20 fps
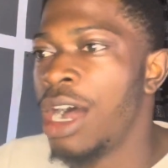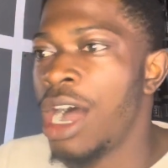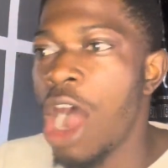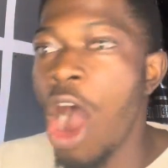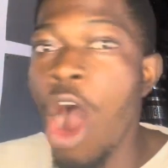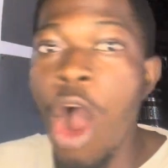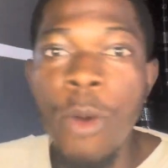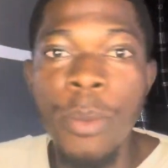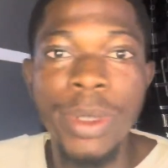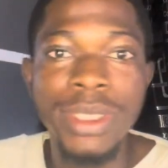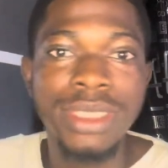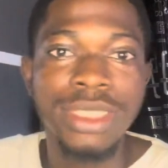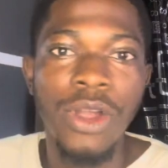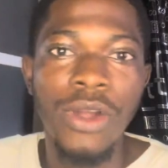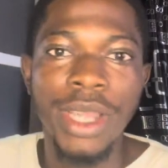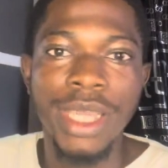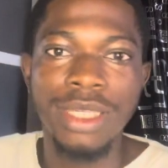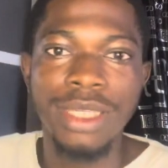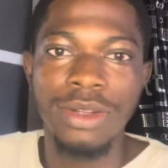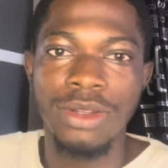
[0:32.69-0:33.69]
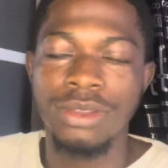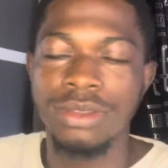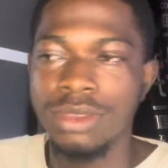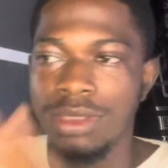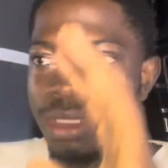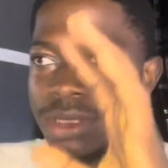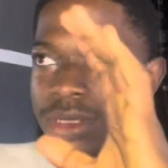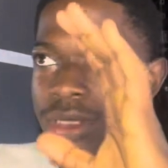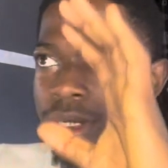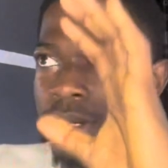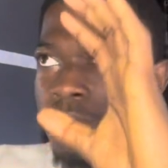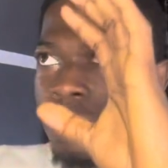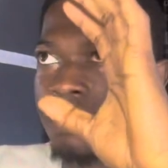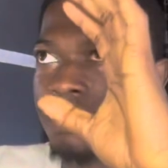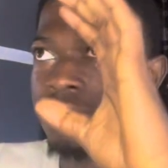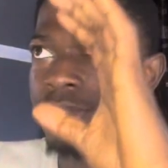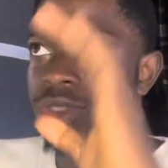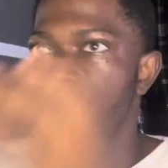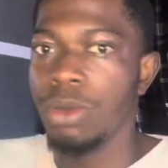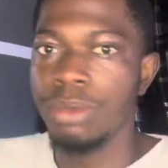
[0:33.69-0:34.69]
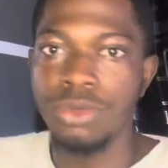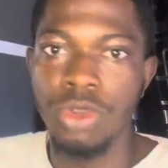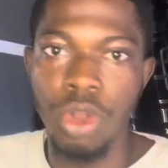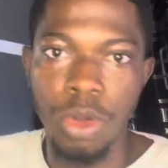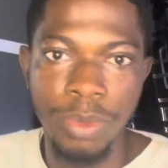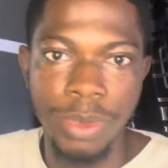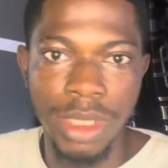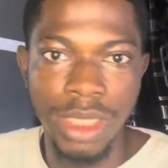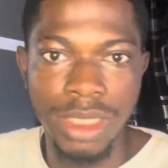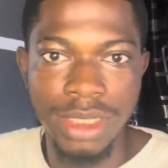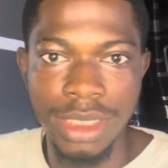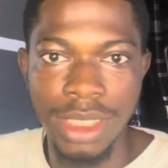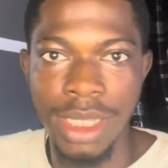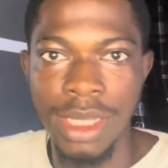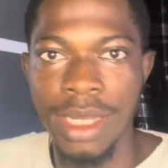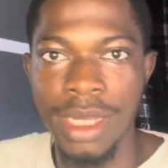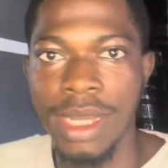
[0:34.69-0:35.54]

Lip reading: I'll be talking on these subtopics,